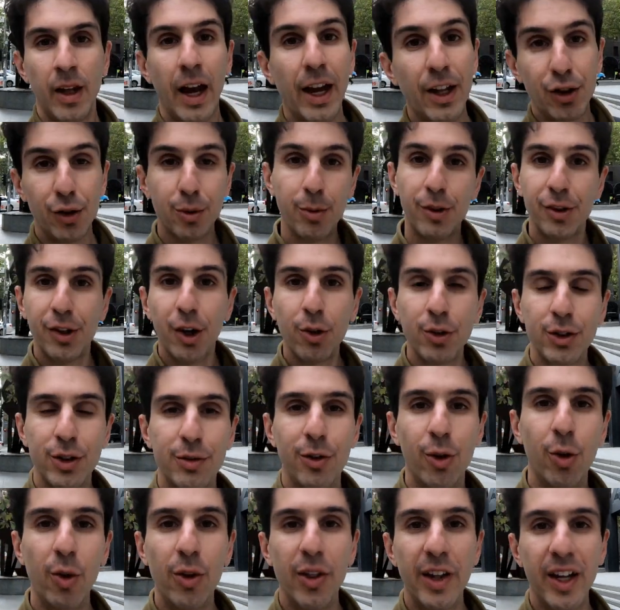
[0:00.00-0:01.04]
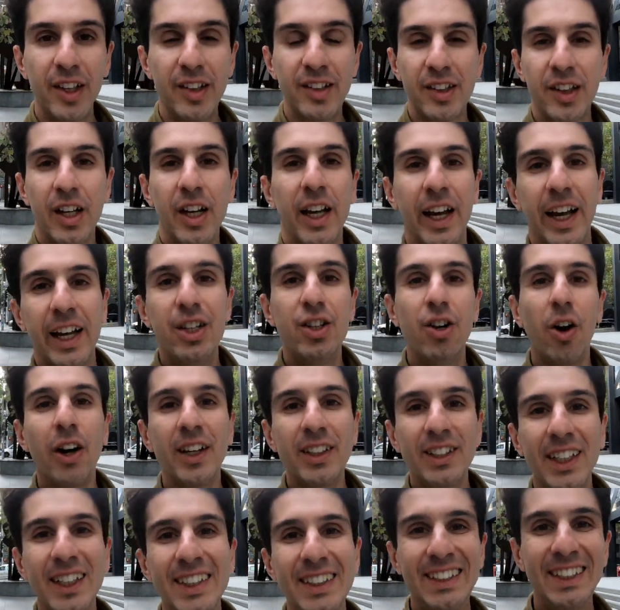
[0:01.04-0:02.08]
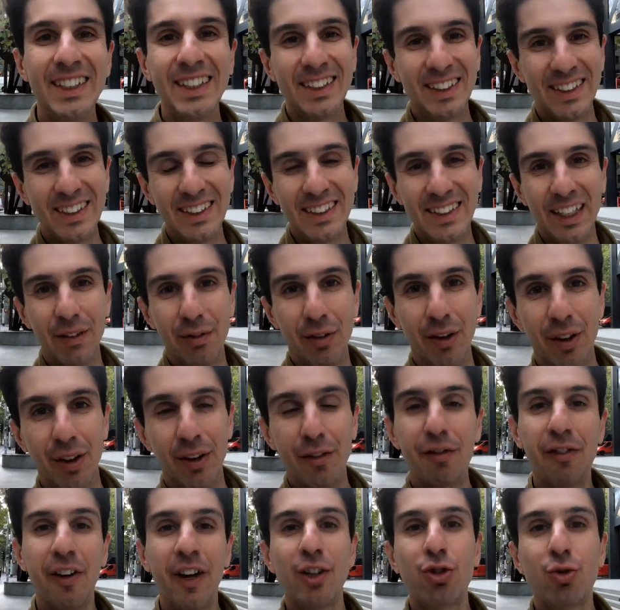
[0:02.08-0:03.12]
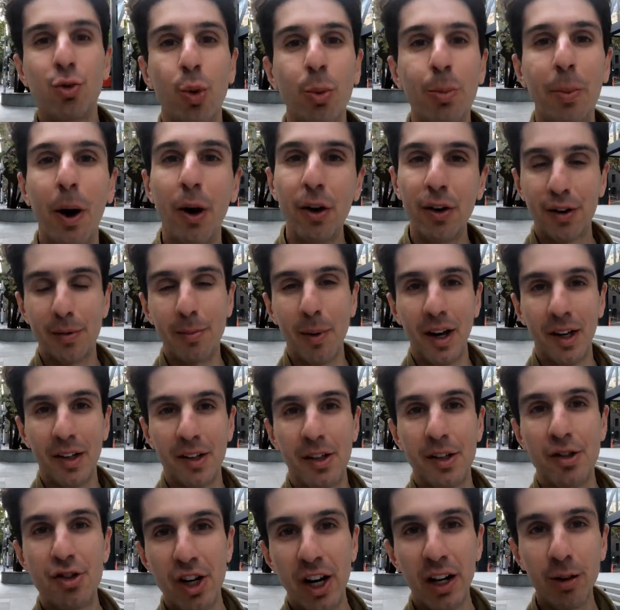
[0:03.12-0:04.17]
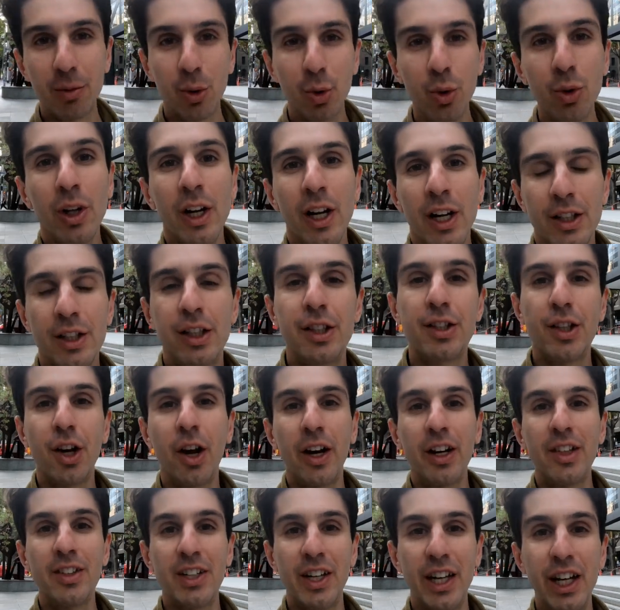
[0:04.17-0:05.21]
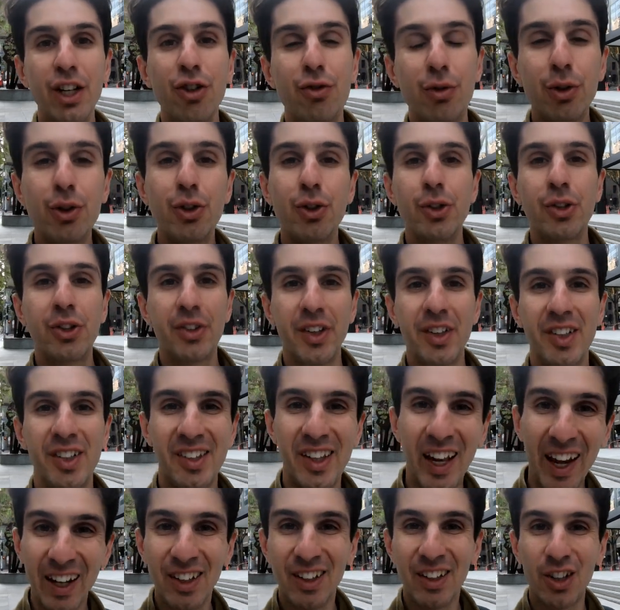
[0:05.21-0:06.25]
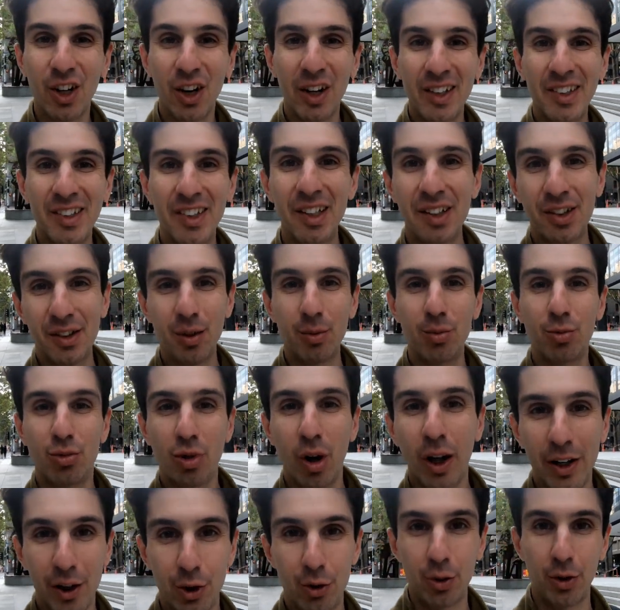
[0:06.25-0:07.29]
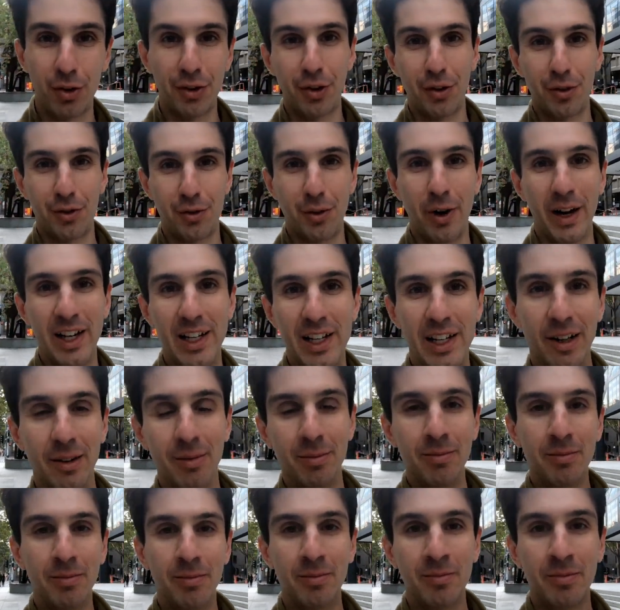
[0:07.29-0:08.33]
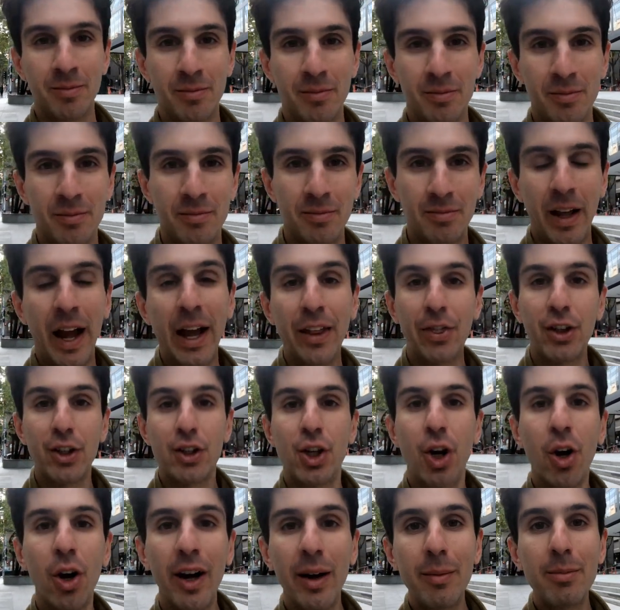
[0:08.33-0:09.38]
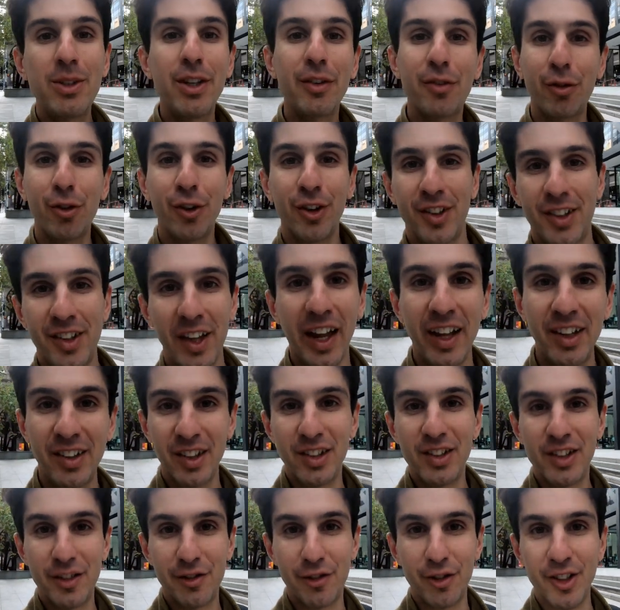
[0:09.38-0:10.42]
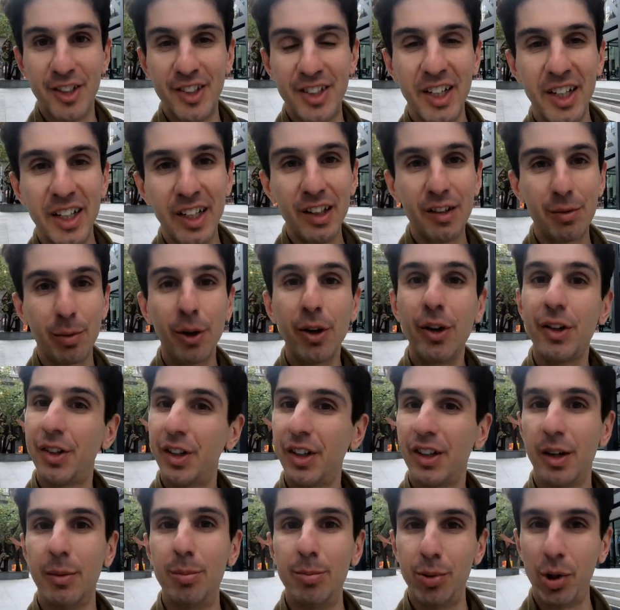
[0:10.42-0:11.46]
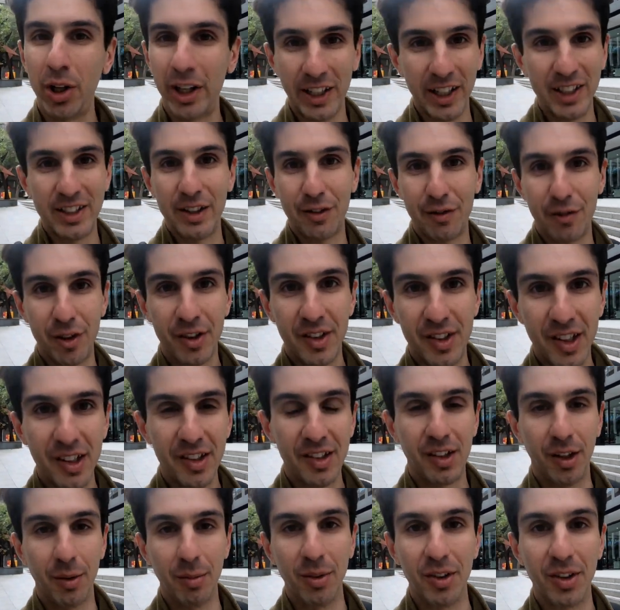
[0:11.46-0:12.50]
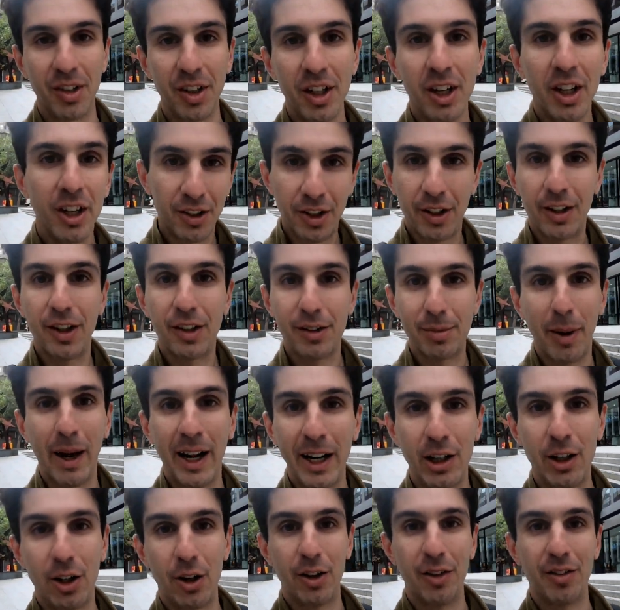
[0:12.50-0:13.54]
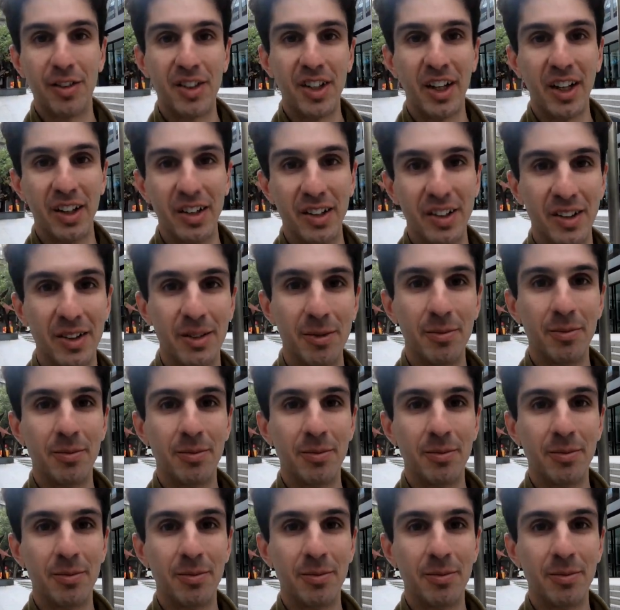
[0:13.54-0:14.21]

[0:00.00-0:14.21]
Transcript: As a result of all this, in 1967, the Federal Postmaster General decided to introduce a standardised system right across Australia. At the time, different states and different cities were using completely different systems, so this made a lot of sense.